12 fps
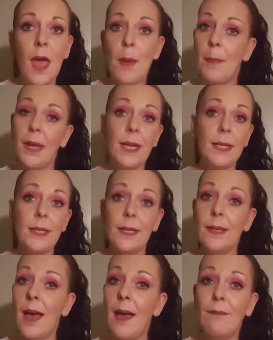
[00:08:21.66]
But he did
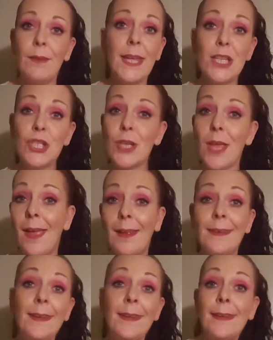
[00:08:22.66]
not flinch,
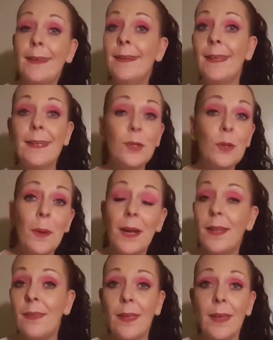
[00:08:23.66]
and Negan didn't do
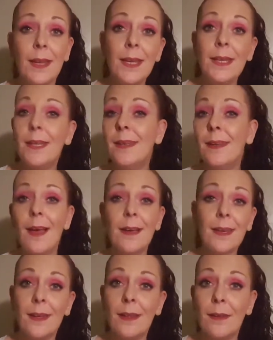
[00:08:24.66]
anything. He did not
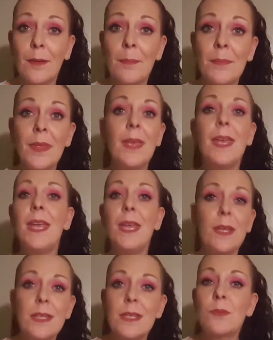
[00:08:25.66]
kill him.
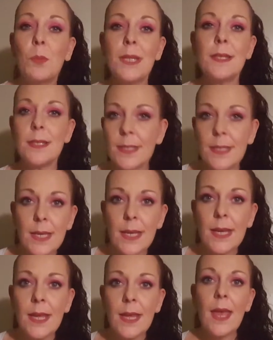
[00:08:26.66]
He just wanted to
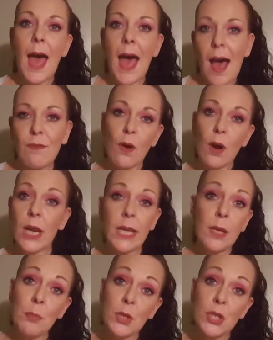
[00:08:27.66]
see how far he
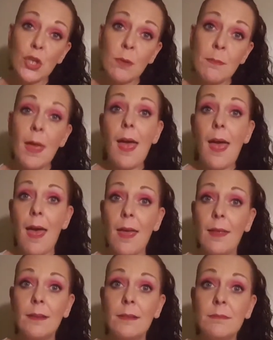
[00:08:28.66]
could push him,
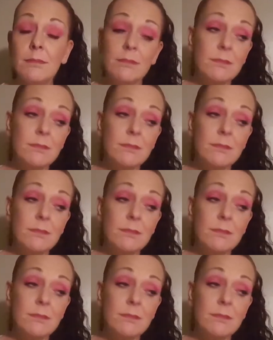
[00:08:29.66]
and